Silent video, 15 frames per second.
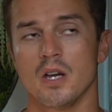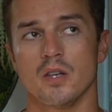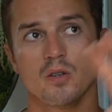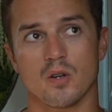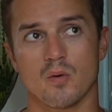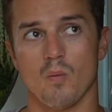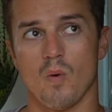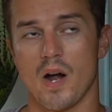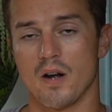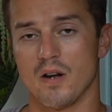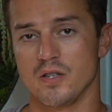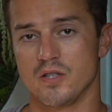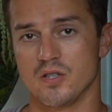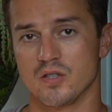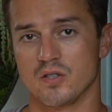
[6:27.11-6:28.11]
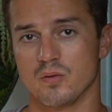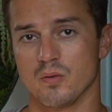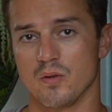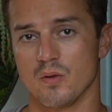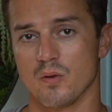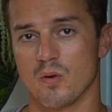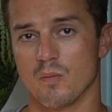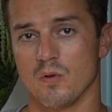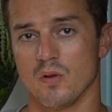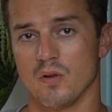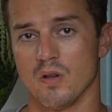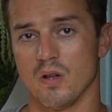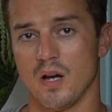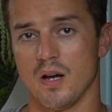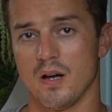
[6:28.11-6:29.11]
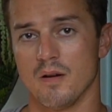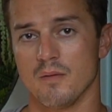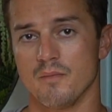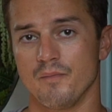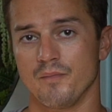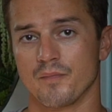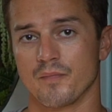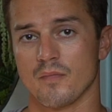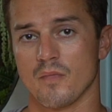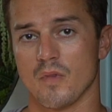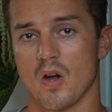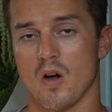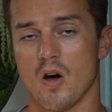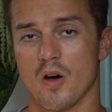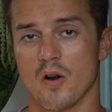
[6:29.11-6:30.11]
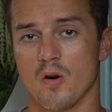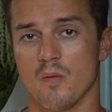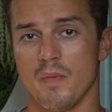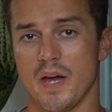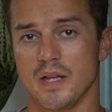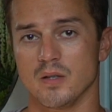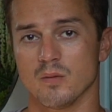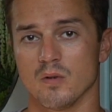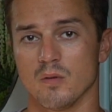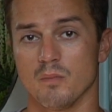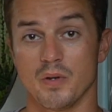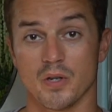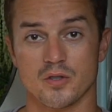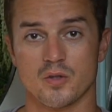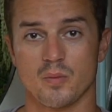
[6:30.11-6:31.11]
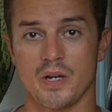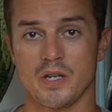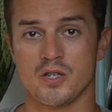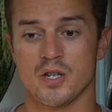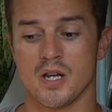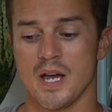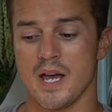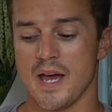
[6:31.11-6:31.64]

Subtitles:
You can wire it just to a normal auto manual bilge switch